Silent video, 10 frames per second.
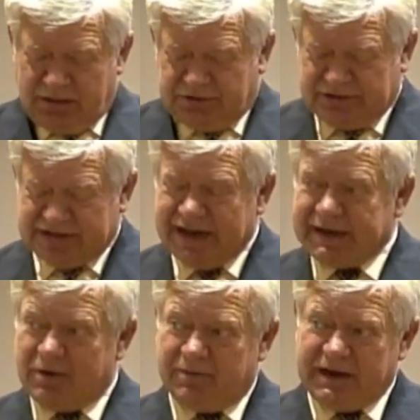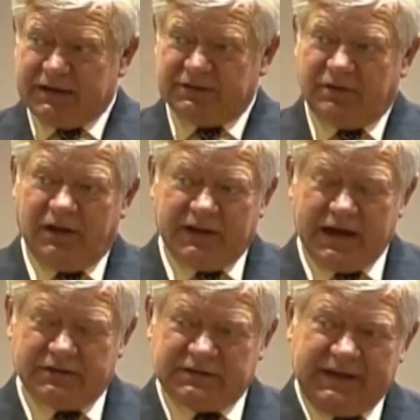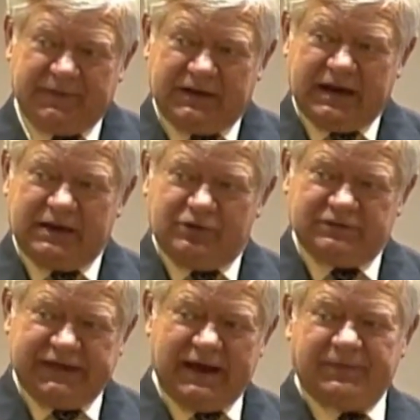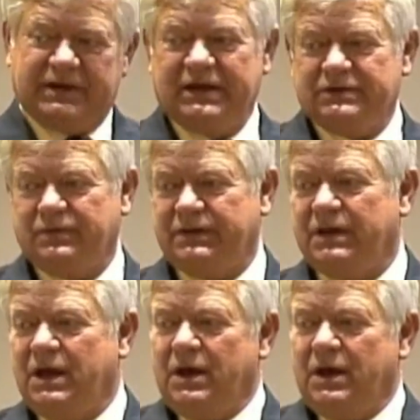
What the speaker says: She said, "I come home and I do all the housekeeping, and I usually help the kids with